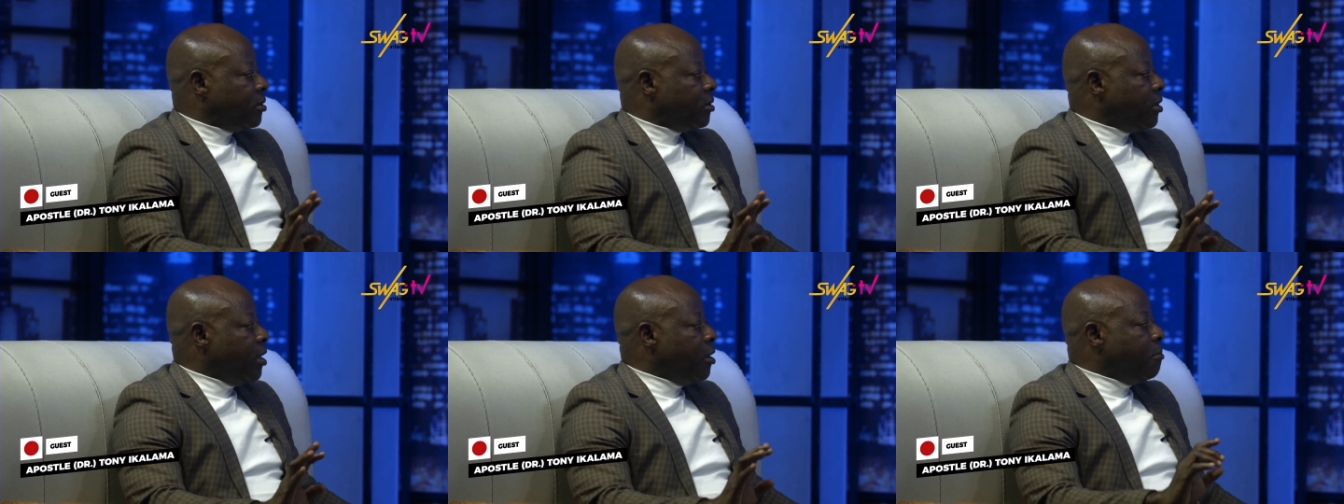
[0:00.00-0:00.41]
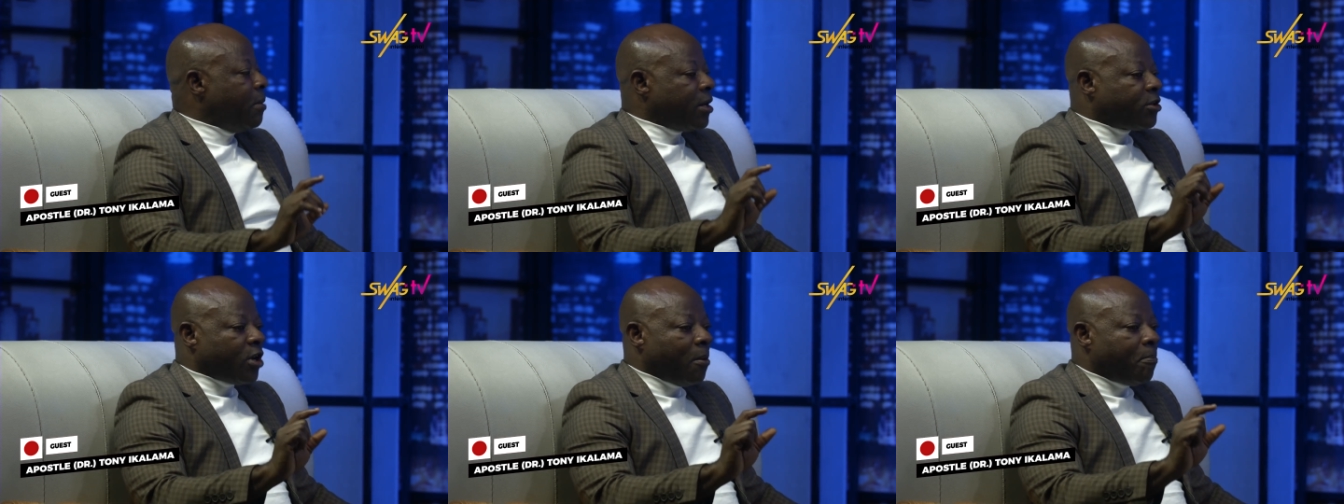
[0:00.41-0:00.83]
Mm. He
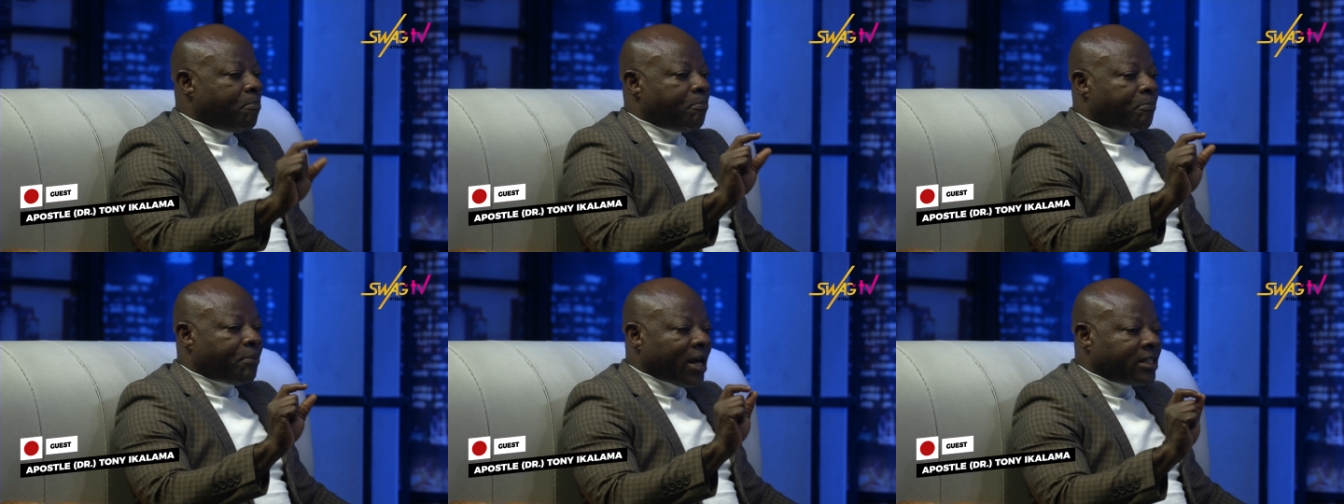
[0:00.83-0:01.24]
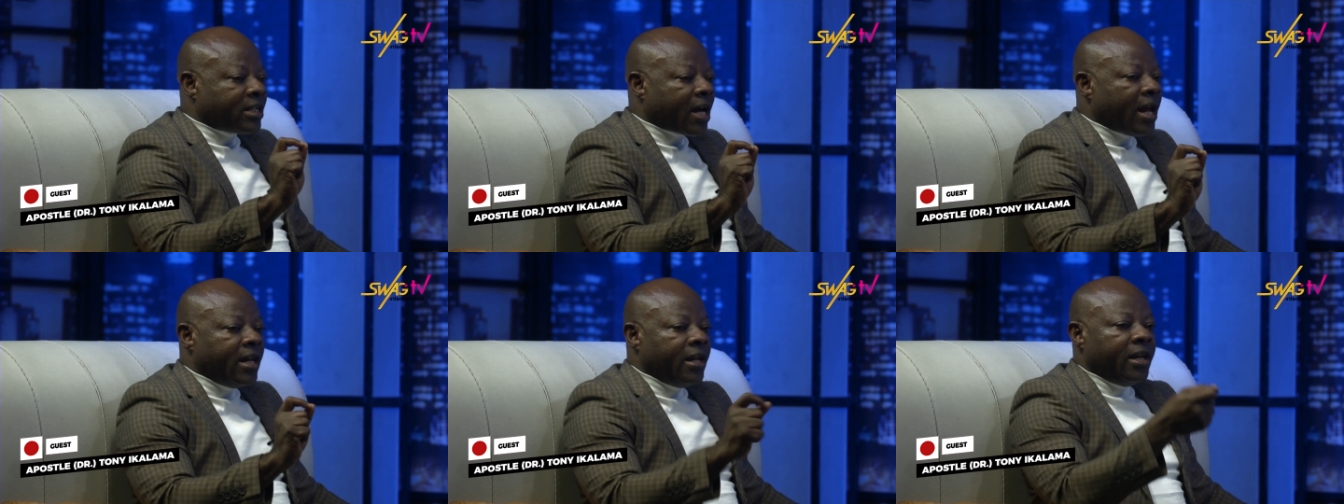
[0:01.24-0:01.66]
mentioned
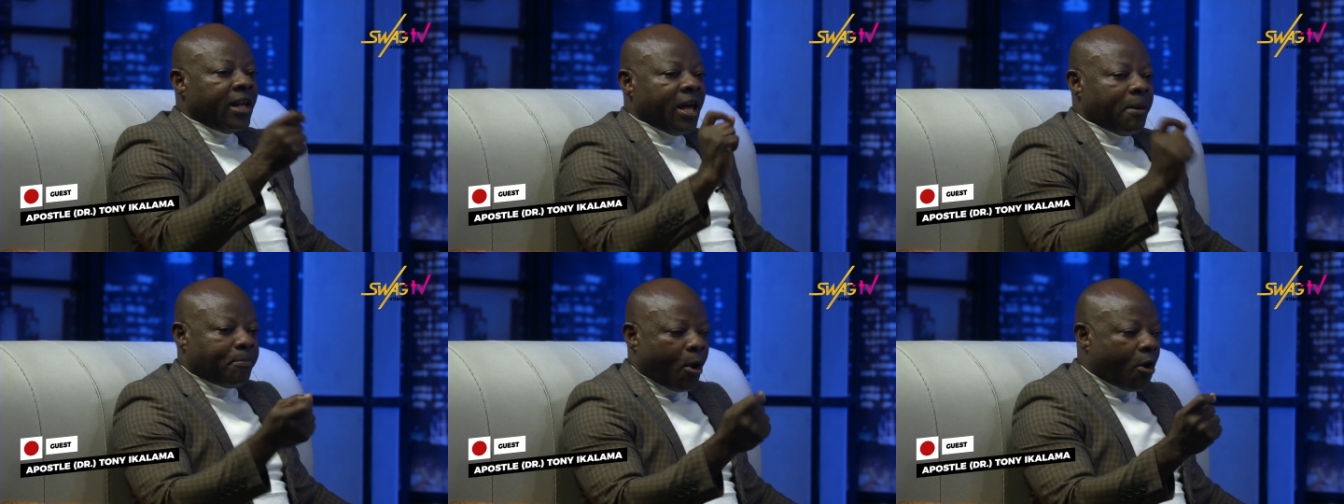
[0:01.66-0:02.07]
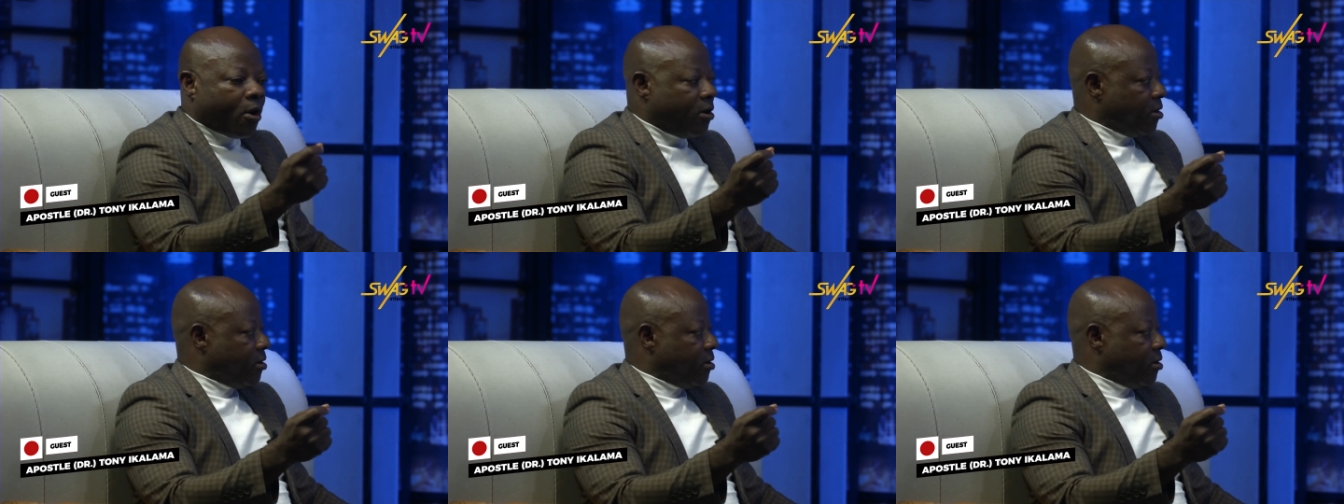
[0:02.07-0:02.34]
practically labor.